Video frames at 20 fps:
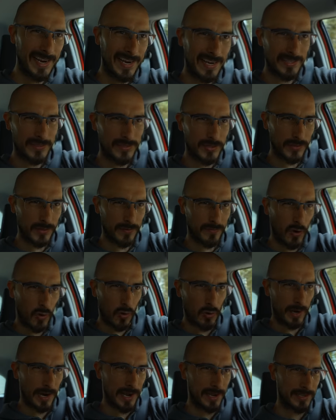Into the
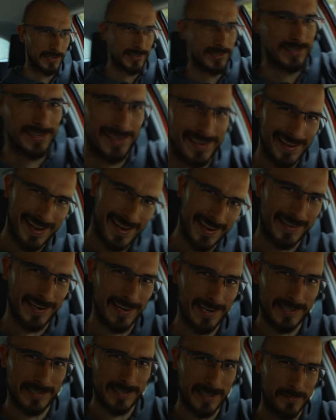forest! And
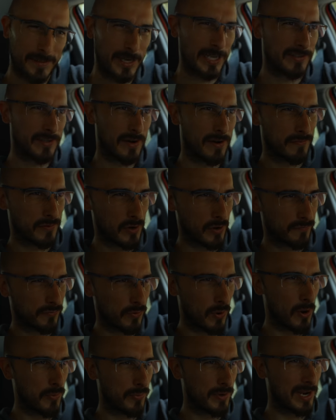a little bit of
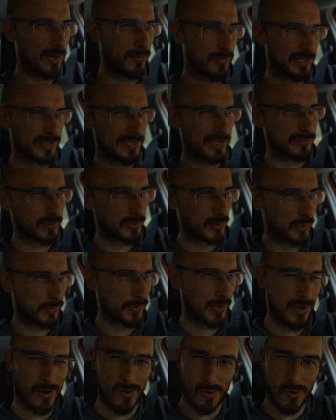off-roading with the Toyota